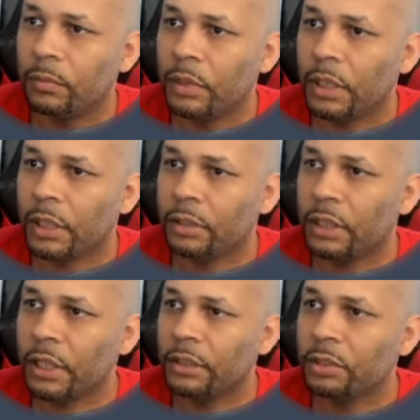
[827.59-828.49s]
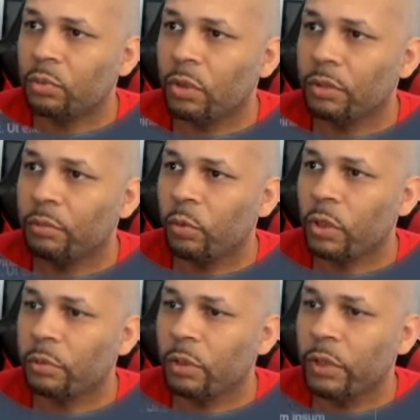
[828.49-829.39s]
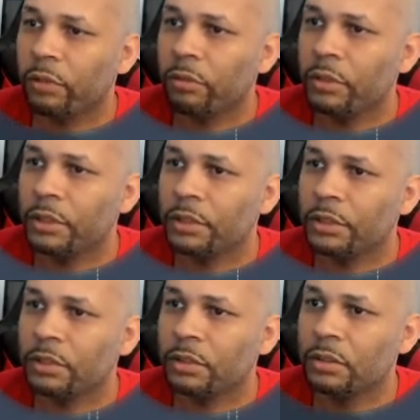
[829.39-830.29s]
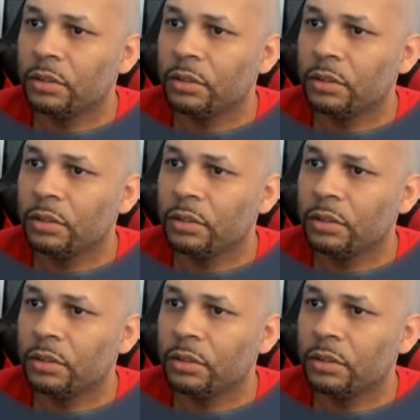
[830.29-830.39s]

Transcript: And I can just work my way through this,